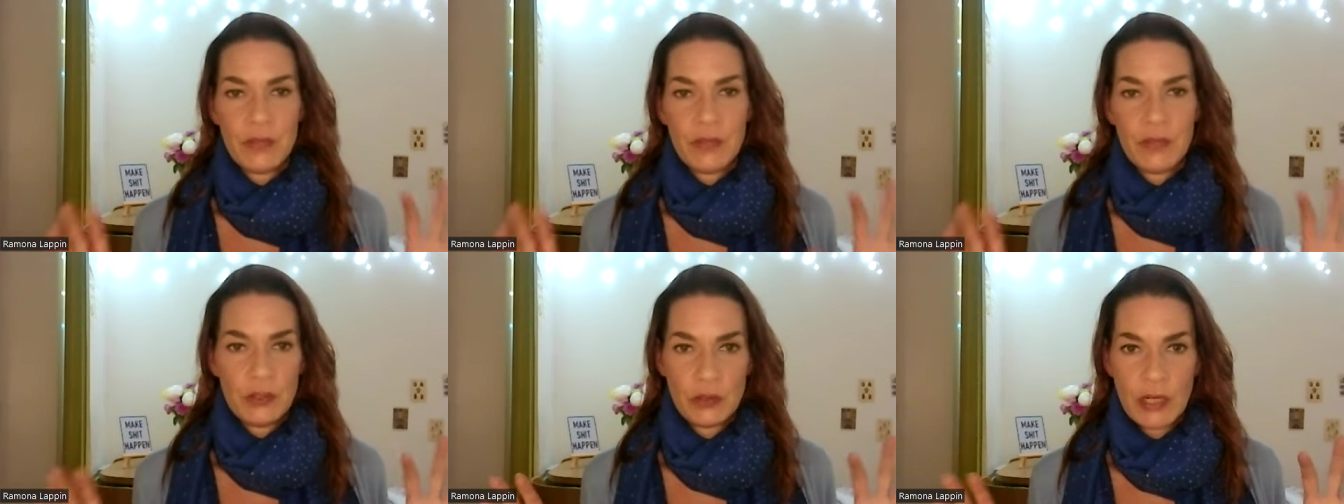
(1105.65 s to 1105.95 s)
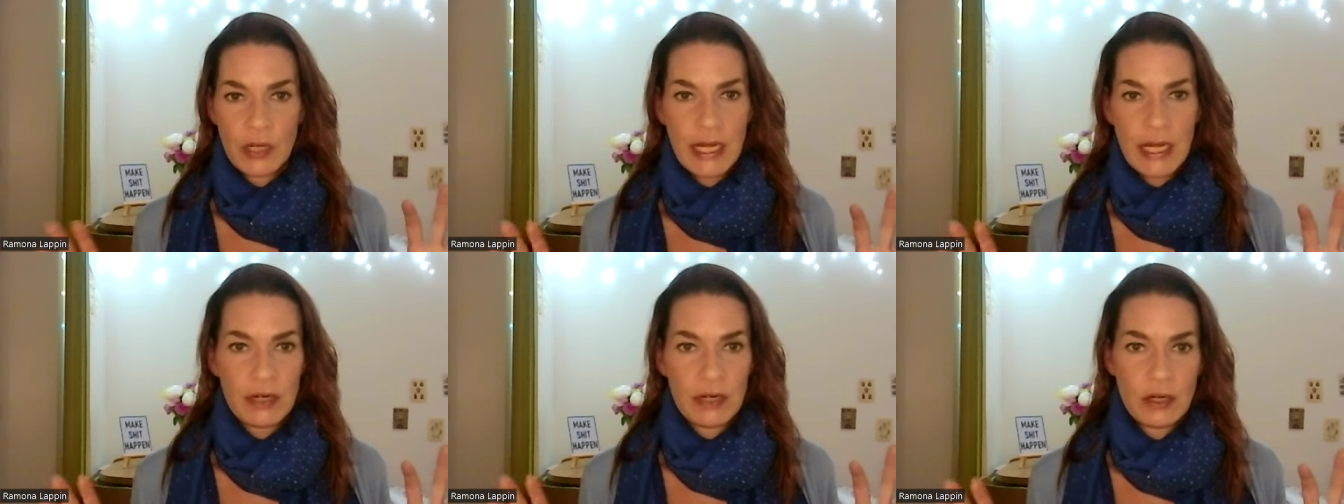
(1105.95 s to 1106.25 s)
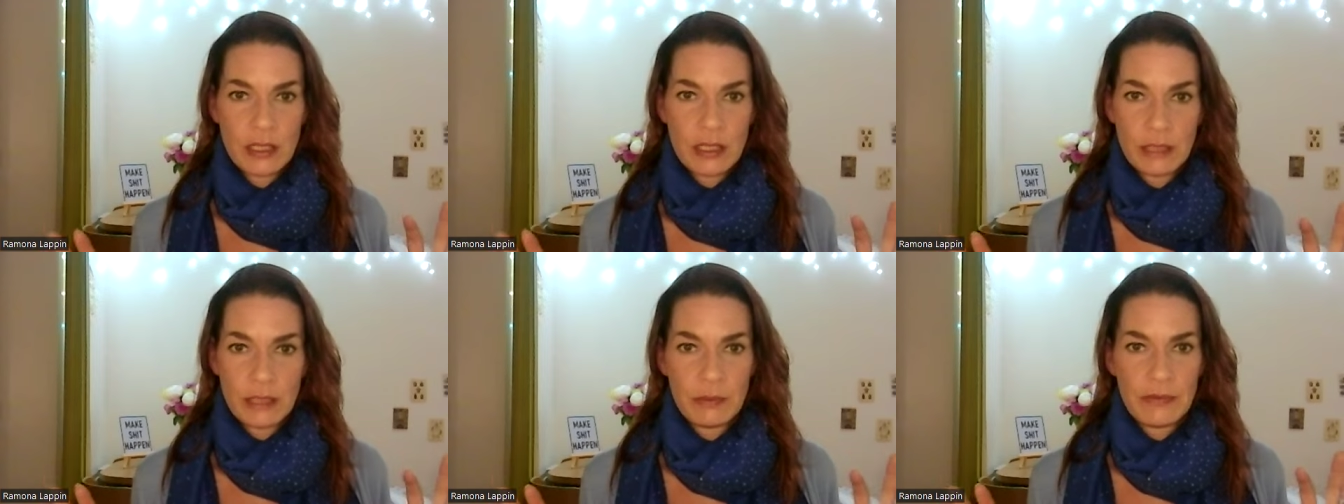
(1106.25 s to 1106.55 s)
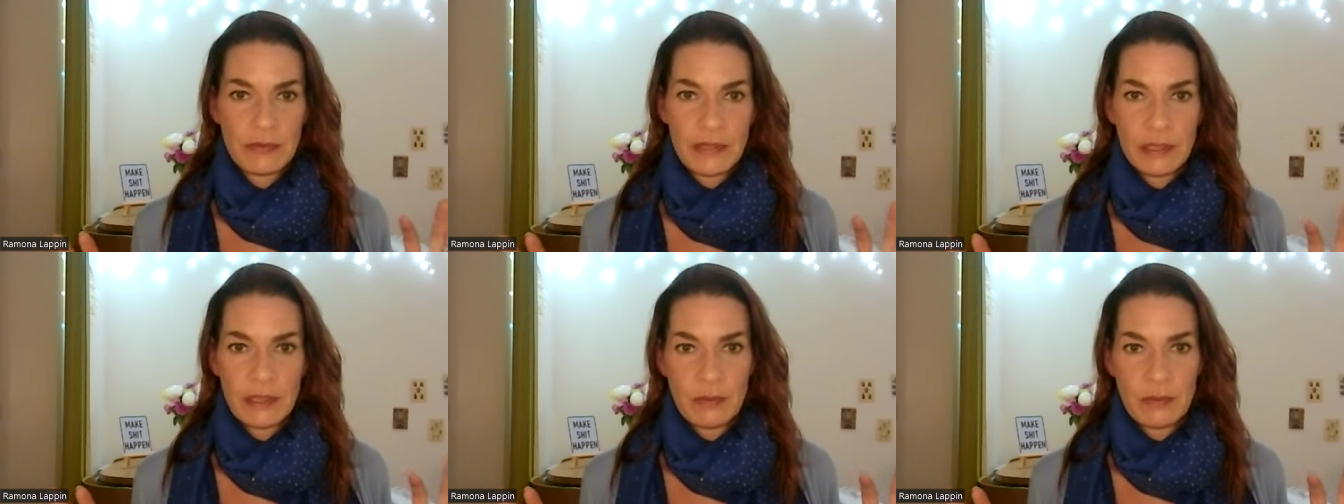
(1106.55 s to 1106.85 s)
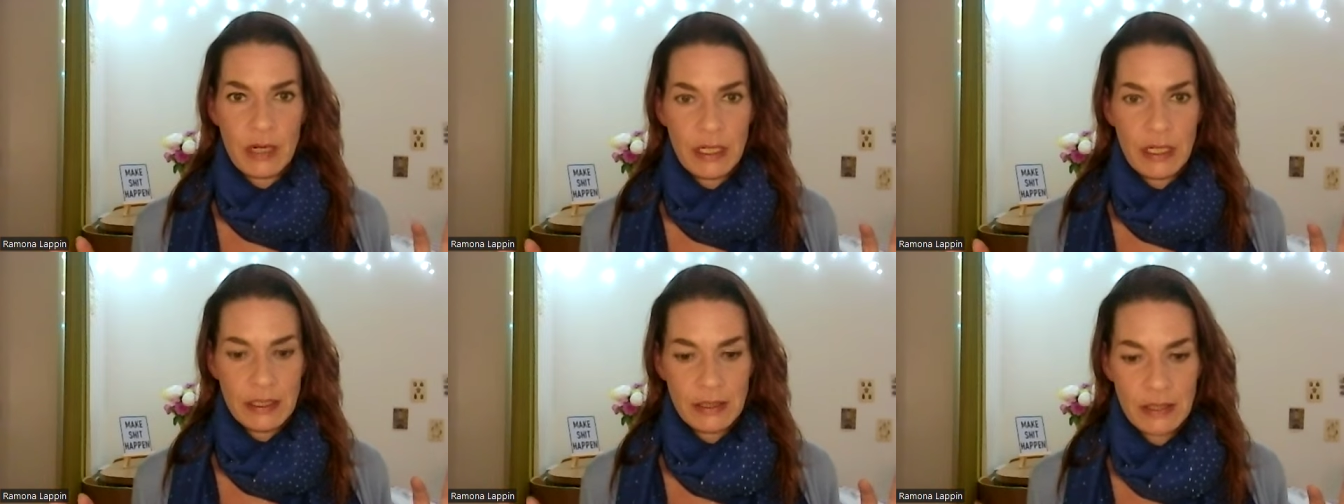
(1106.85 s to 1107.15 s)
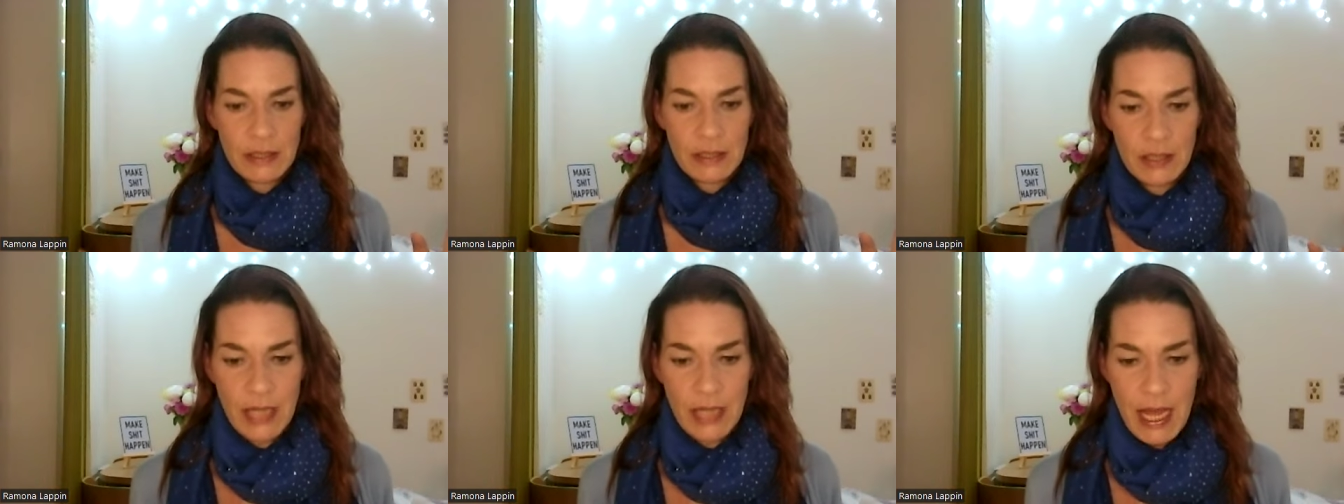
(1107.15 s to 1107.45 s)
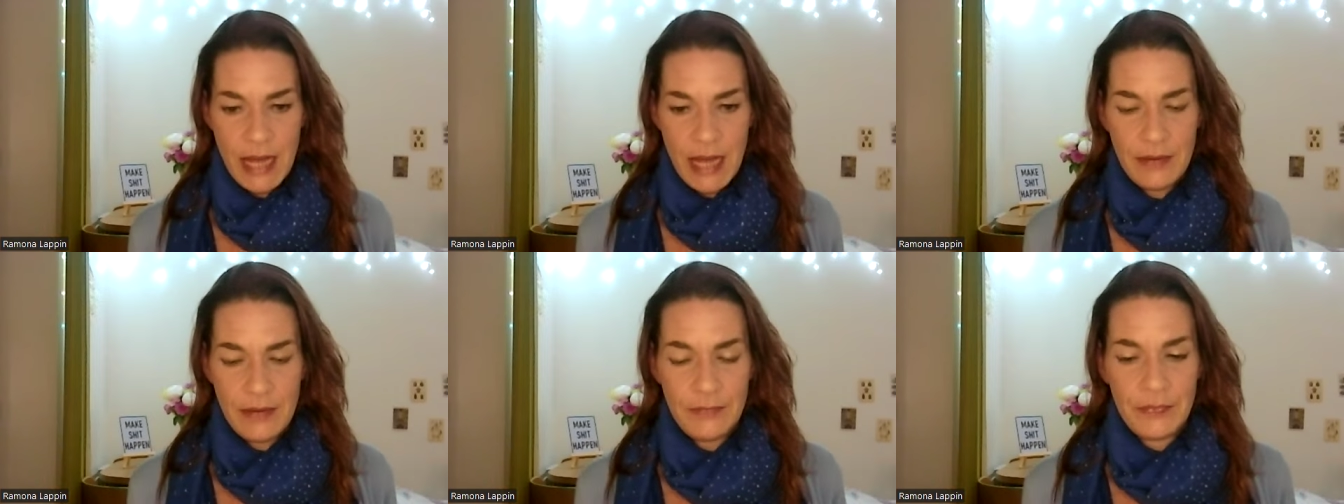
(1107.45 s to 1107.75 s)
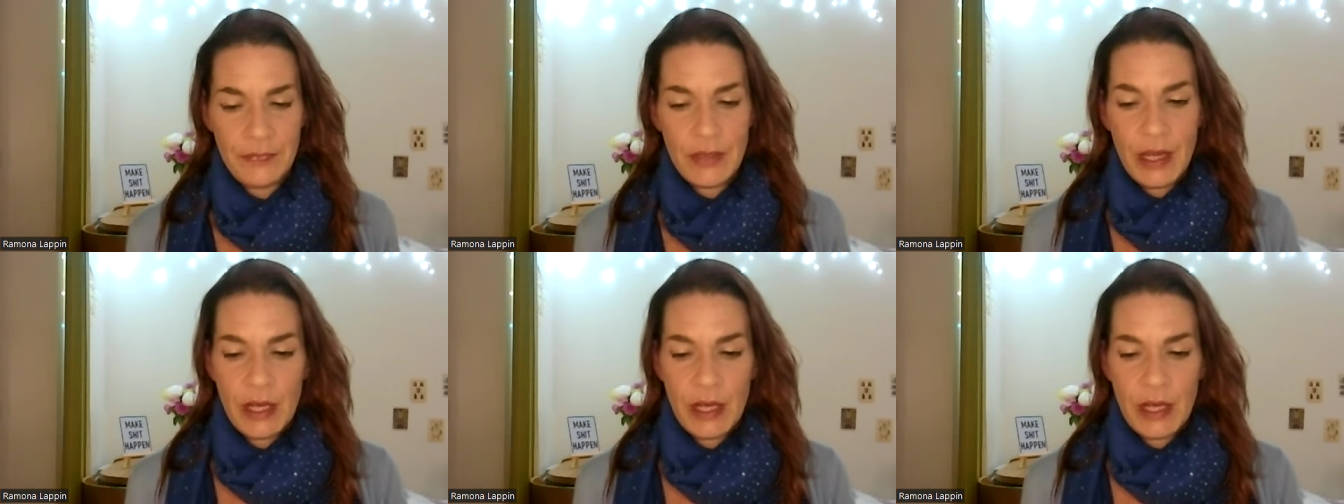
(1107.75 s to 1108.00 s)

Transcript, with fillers: you don't get lost within the oneness. Okay